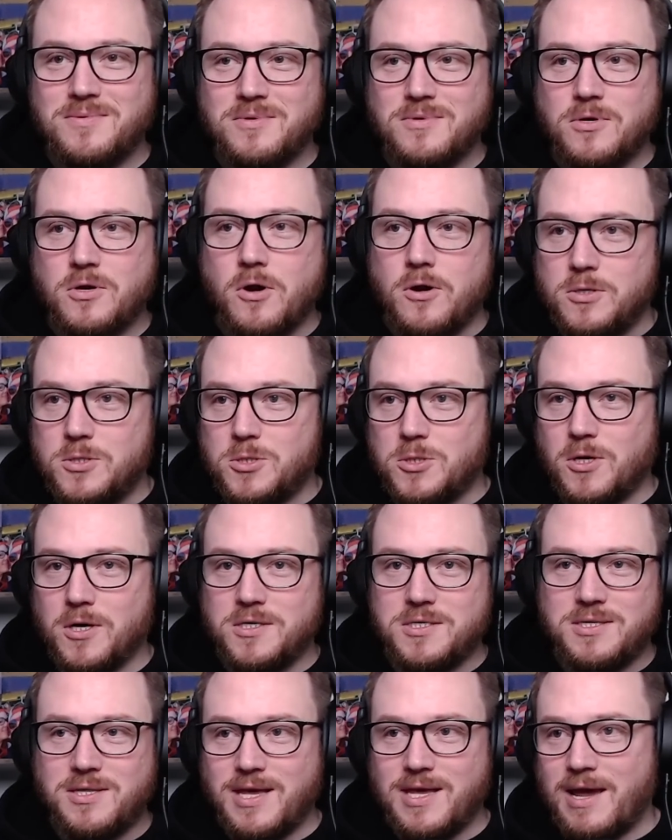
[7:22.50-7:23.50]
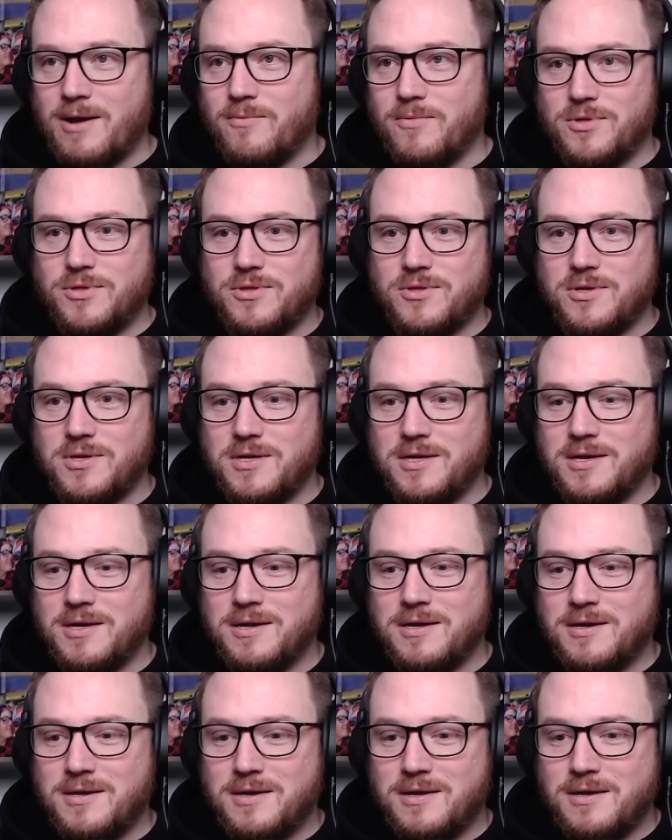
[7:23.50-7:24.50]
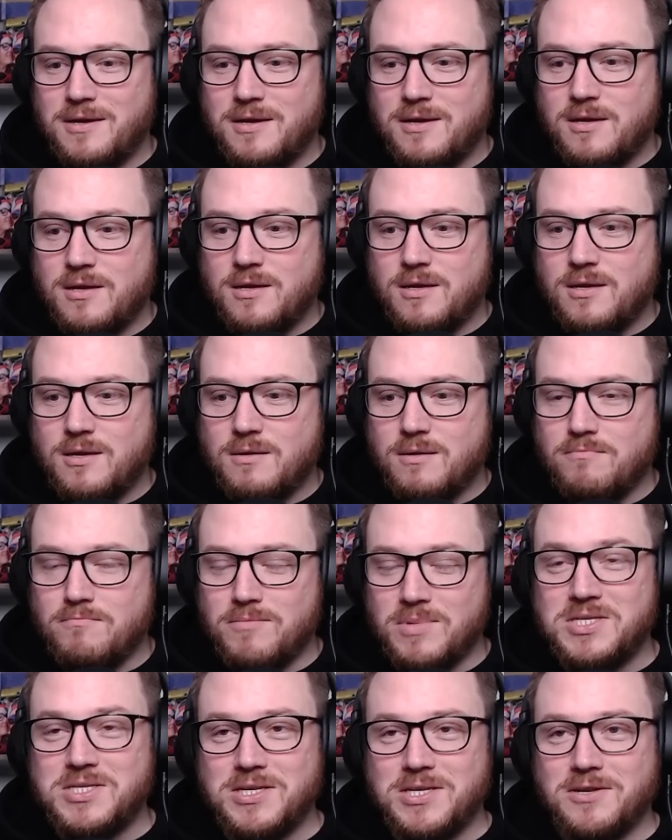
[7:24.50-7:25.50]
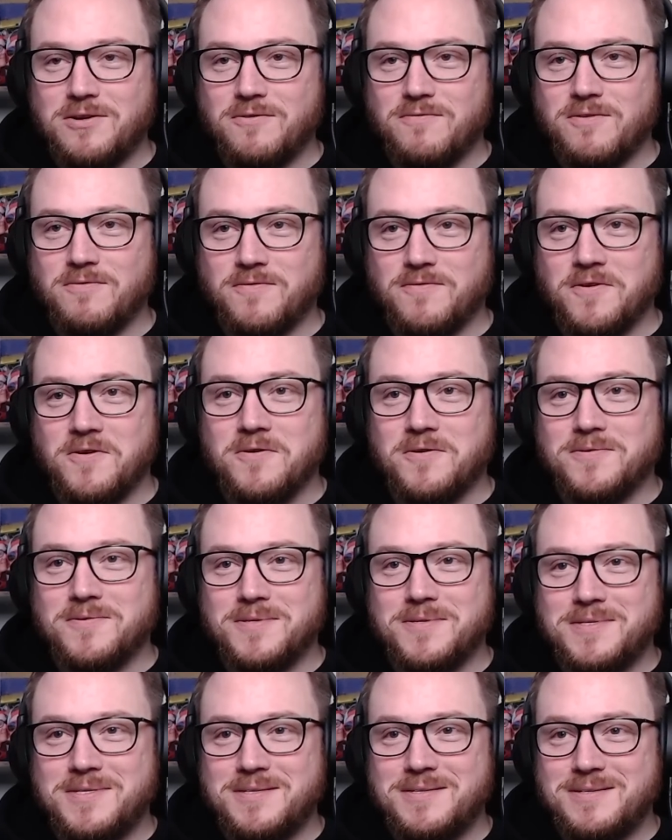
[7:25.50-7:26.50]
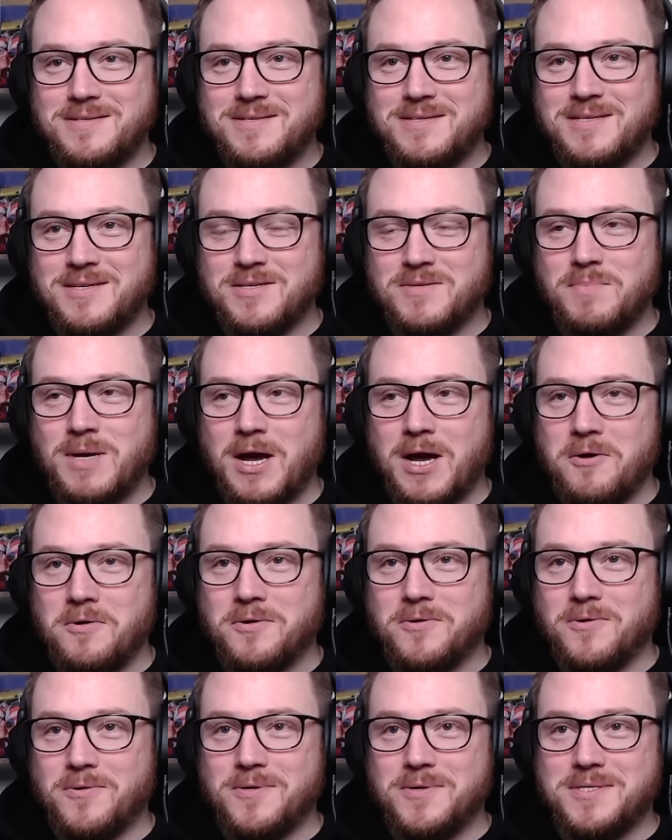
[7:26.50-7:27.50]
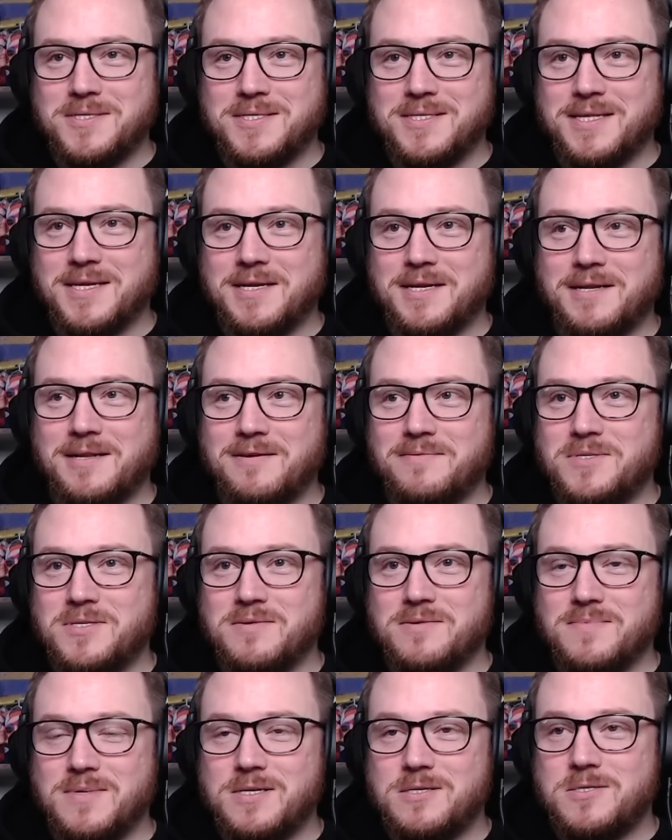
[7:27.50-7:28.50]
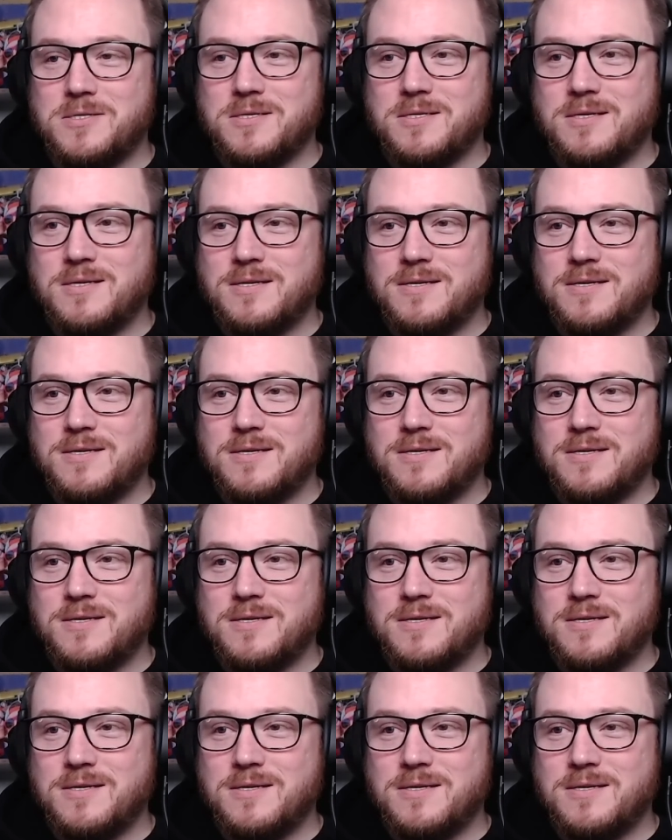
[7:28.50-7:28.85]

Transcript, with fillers: contrast that with the missing of the vocals, those power choruses that I love so much.